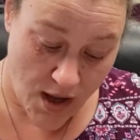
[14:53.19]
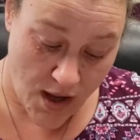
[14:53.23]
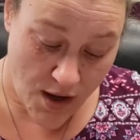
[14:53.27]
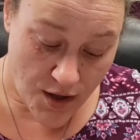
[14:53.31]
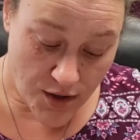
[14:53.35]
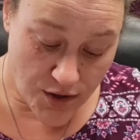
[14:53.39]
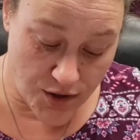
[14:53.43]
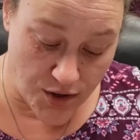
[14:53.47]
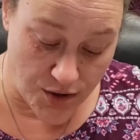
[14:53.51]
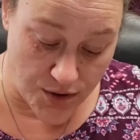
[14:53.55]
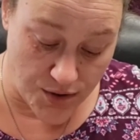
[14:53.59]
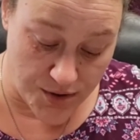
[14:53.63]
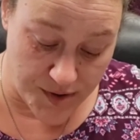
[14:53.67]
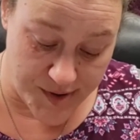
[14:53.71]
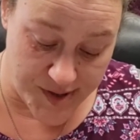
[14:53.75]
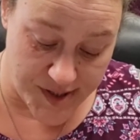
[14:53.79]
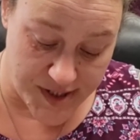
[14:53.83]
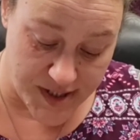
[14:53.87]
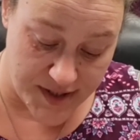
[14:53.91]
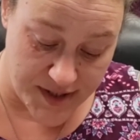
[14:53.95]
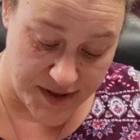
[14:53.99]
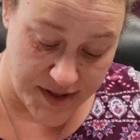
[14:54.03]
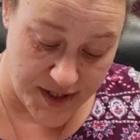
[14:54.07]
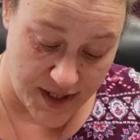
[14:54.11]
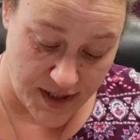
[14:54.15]
You used to
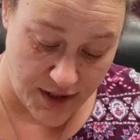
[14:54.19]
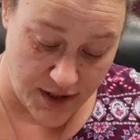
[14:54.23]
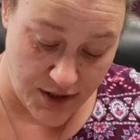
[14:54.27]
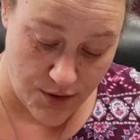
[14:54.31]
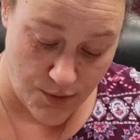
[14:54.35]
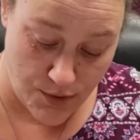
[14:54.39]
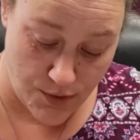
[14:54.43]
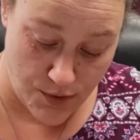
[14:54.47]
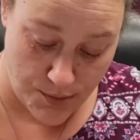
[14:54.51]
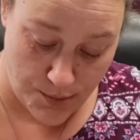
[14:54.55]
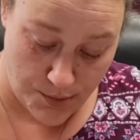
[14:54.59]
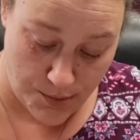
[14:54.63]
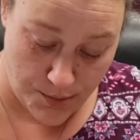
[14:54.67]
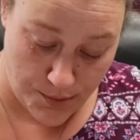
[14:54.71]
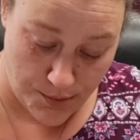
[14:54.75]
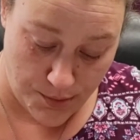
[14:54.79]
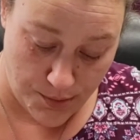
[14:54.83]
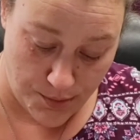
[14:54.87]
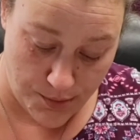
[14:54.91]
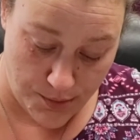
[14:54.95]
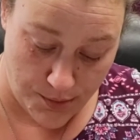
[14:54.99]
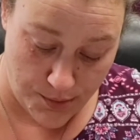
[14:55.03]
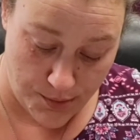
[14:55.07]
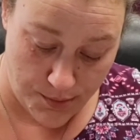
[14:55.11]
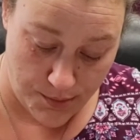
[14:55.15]
think you were
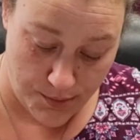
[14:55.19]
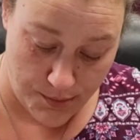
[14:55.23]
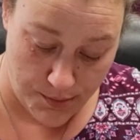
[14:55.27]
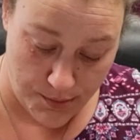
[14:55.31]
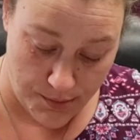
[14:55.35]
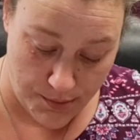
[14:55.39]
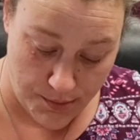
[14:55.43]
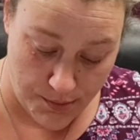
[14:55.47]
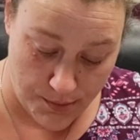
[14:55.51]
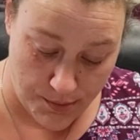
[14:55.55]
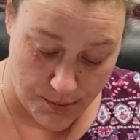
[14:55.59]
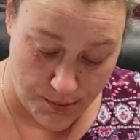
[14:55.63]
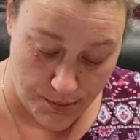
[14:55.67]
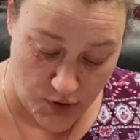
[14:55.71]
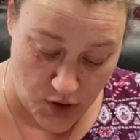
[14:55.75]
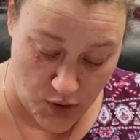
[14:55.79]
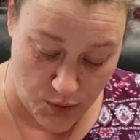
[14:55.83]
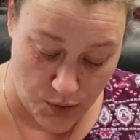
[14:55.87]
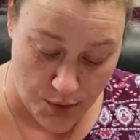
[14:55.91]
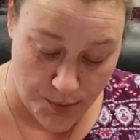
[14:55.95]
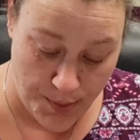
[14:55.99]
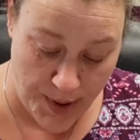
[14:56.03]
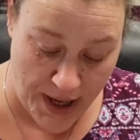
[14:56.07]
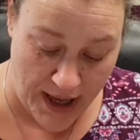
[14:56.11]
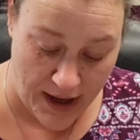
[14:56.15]
You
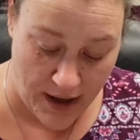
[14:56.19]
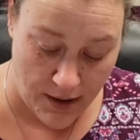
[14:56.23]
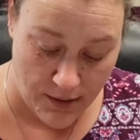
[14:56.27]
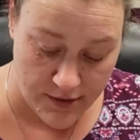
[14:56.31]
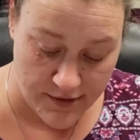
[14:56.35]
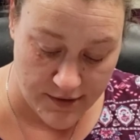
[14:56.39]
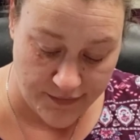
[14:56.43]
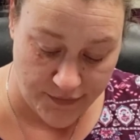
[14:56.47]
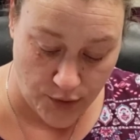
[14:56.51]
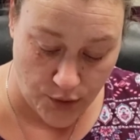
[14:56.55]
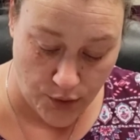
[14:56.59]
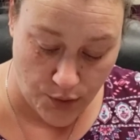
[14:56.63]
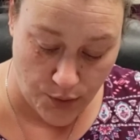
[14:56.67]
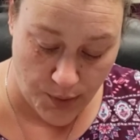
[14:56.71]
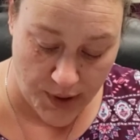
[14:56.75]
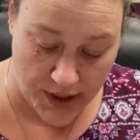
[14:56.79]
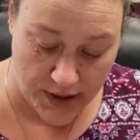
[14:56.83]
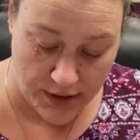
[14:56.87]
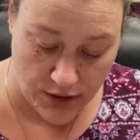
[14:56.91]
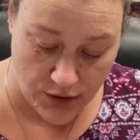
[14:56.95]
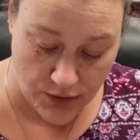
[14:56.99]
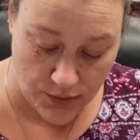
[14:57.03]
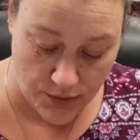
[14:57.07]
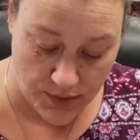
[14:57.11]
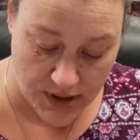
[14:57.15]
were powerful when
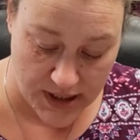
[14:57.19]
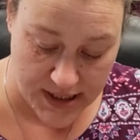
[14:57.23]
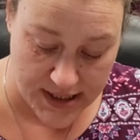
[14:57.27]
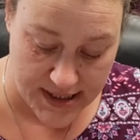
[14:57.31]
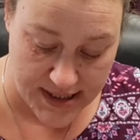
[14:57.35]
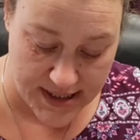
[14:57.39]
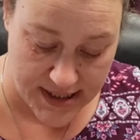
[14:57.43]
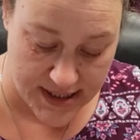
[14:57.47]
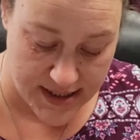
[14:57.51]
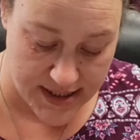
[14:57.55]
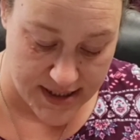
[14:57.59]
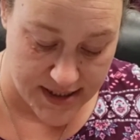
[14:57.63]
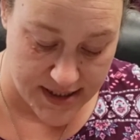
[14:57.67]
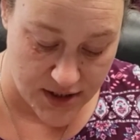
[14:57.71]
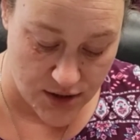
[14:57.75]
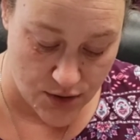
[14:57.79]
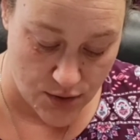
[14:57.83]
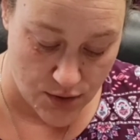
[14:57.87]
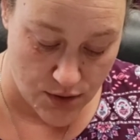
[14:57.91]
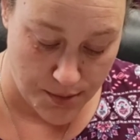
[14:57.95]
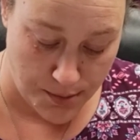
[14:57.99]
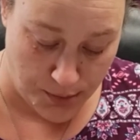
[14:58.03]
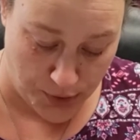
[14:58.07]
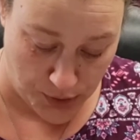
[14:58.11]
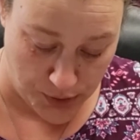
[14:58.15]
you resist
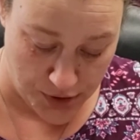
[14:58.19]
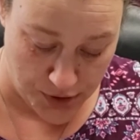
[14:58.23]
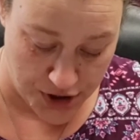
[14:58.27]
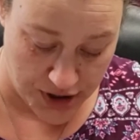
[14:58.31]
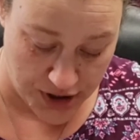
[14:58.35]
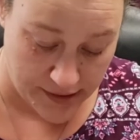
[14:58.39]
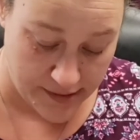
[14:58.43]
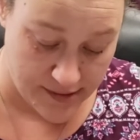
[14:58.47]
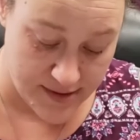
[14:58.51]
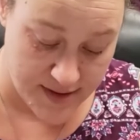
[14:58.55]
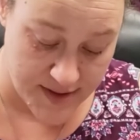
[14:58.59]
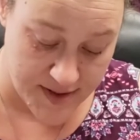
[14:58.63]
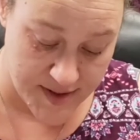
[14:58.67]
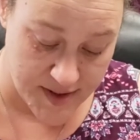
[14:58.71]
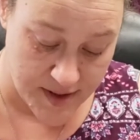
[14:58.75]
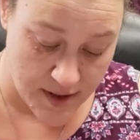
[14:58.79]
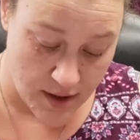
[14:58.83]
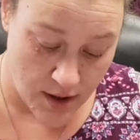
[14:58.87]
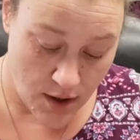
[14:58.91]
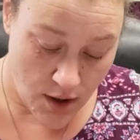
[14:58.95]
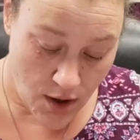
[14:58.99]
your emotions